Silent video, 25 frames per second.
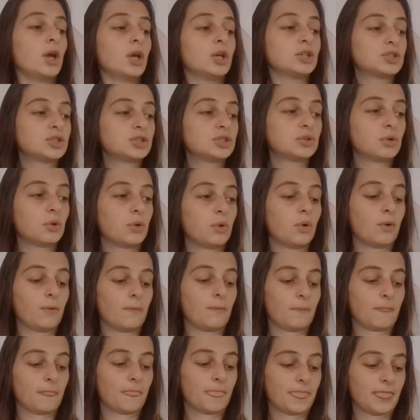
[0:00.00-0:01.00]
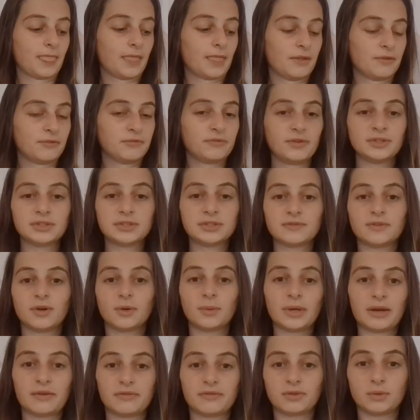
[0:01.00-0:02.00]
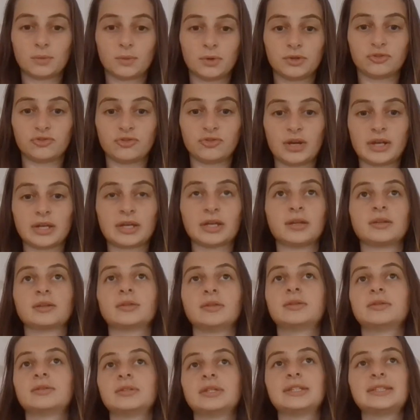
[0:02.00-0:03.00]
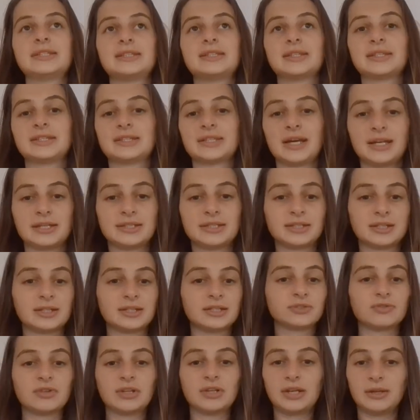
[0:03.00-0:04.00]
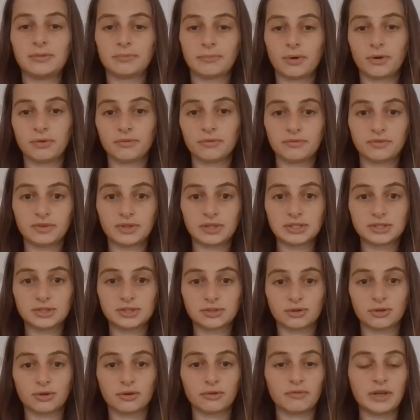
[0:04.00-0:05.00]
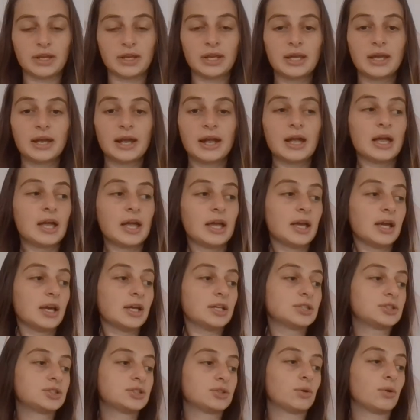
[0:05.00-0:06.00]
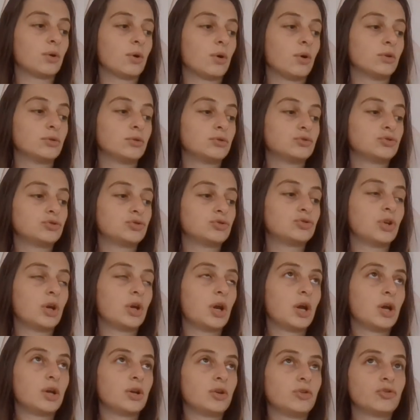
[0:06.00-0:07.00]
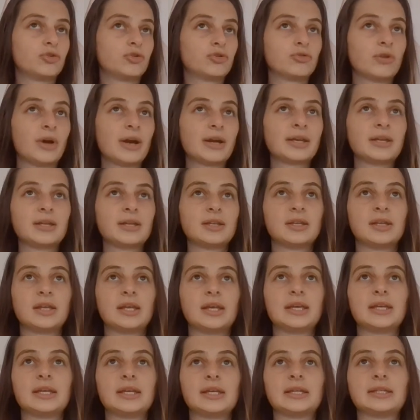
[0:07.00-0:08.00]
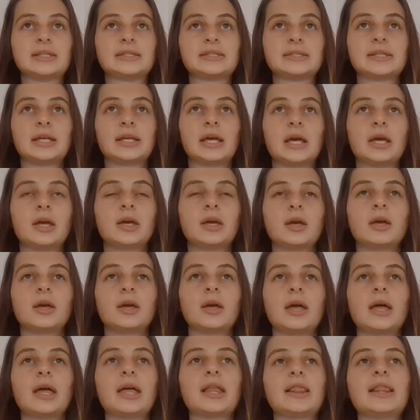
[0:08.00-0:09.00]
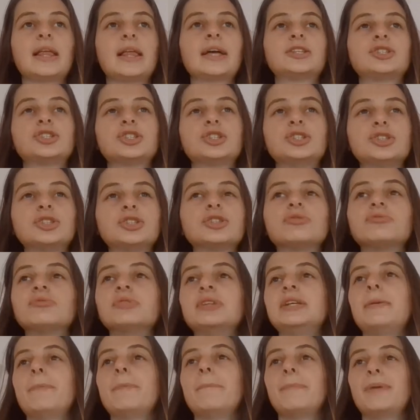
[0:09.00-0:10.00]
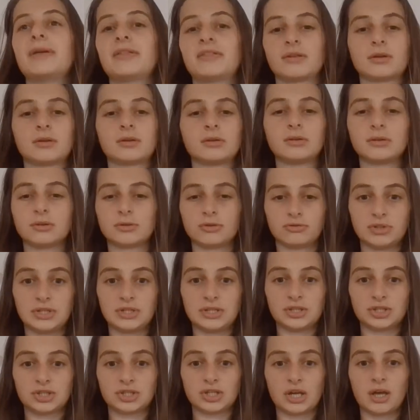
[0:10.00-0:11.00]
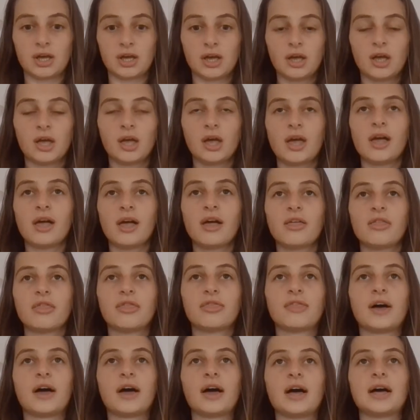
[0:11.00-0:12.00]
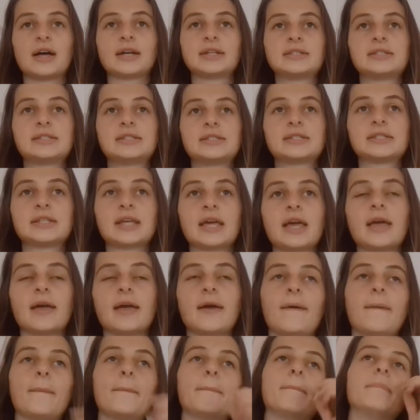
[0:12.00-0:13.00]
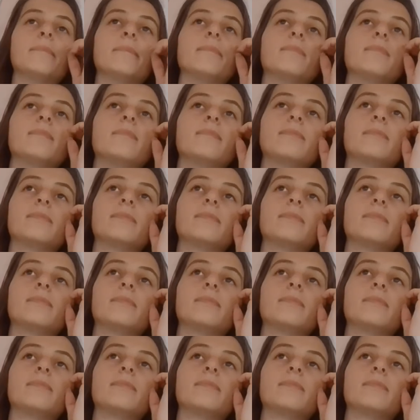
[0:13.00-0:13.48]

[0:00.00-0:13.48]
So, first of all, we have the word dragon. It's in the title. It's really important for this story. So, a dragon is a legendary mythical creature that it